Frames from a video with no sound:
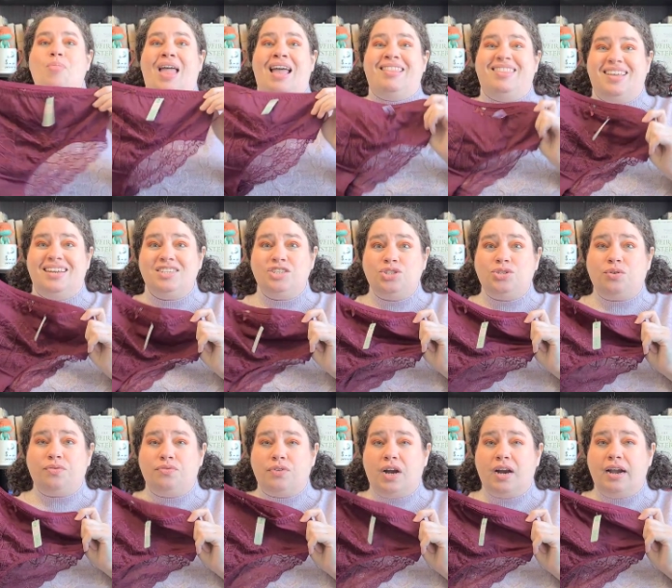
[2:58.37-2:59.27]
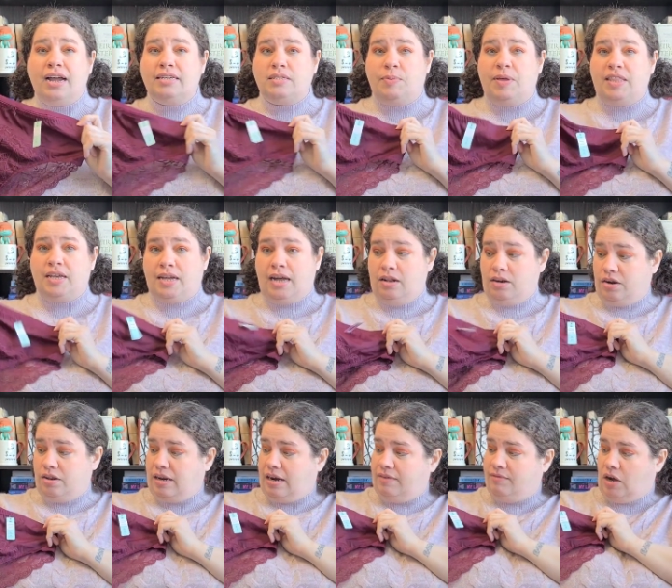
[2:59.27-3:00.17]
This so far has been the color
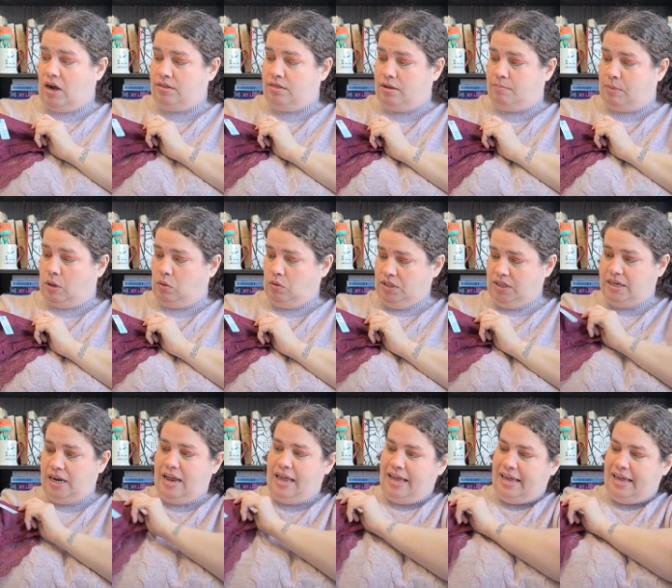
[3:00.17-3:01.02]
that I've gotten the most.